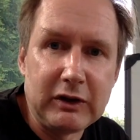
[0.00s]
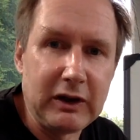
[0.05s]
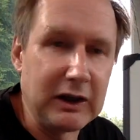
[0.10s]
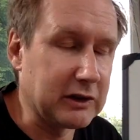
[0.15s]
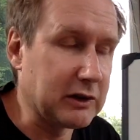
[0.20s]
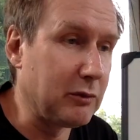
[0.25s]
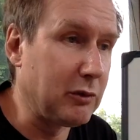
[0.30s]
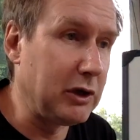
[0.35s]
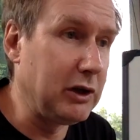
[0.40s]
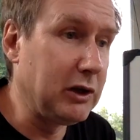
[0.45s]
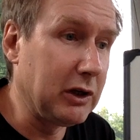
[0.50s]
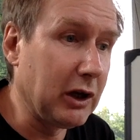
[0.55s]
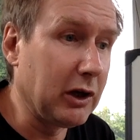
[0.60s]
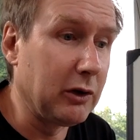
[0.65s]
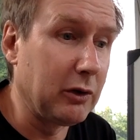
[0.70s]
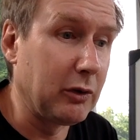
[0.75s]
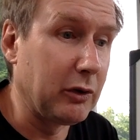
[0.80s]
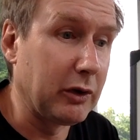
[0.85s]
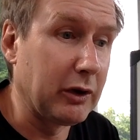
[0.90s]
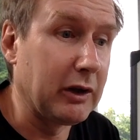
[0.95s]
So we
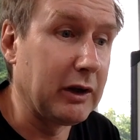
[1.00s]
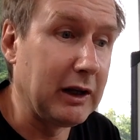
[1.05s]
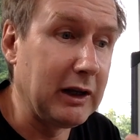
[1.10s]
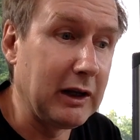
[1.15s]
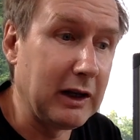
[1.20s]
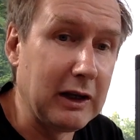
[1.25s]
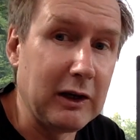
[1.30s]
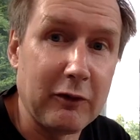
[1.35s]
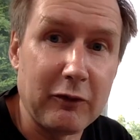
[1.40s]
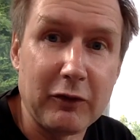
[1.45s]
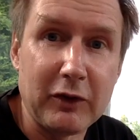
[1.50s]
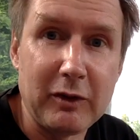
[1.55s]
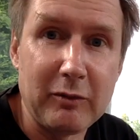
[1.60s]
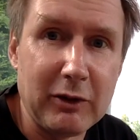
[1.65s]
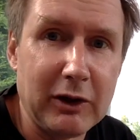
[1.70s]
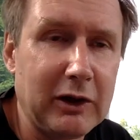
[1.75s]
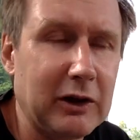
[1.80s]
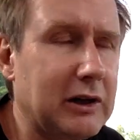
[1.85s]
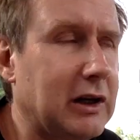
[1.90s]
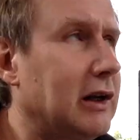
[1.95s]
know that in a free
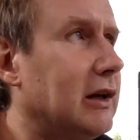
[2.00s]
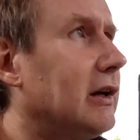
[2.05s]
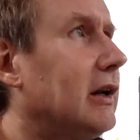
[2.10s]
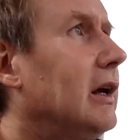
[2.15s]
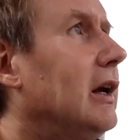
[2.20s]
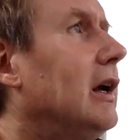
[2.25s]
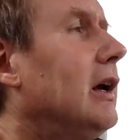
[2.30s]
market,